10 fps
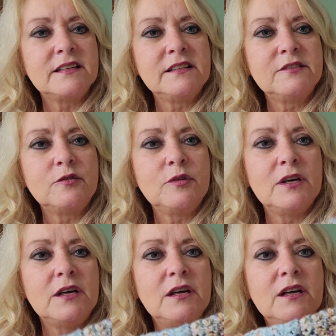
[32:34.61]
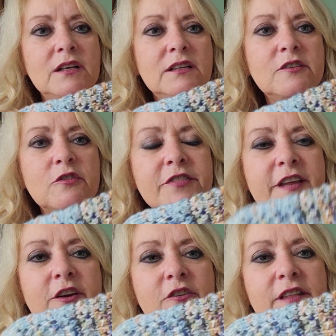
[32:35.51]
little
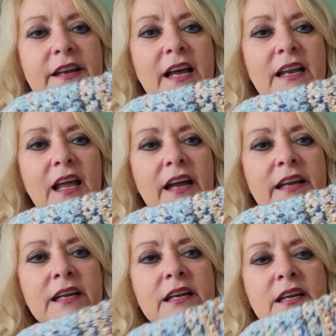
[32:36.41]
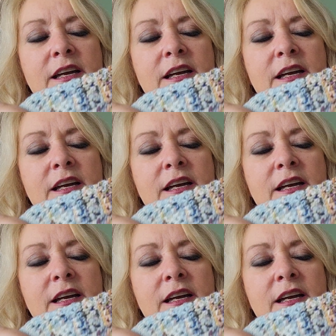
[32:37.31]
thicker than I like.